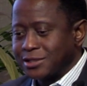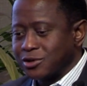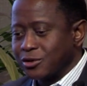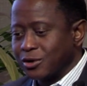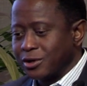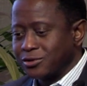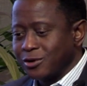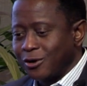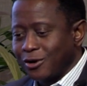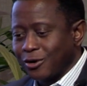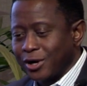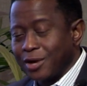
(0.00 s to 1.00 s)
It's no
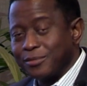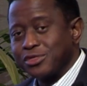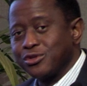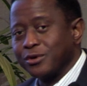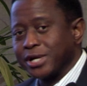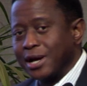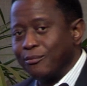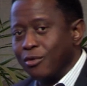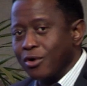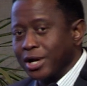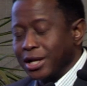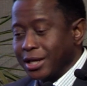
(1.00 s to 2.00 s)
longer going to be
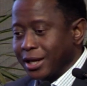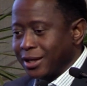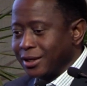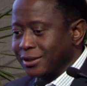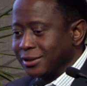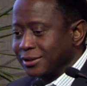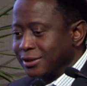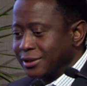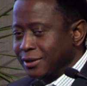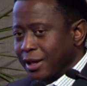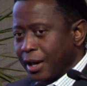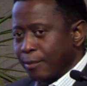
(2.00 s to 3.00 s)
thorium-only
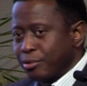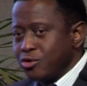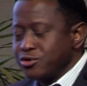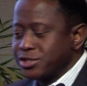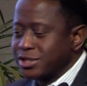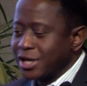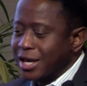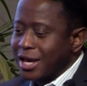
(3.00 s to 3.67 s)
approach.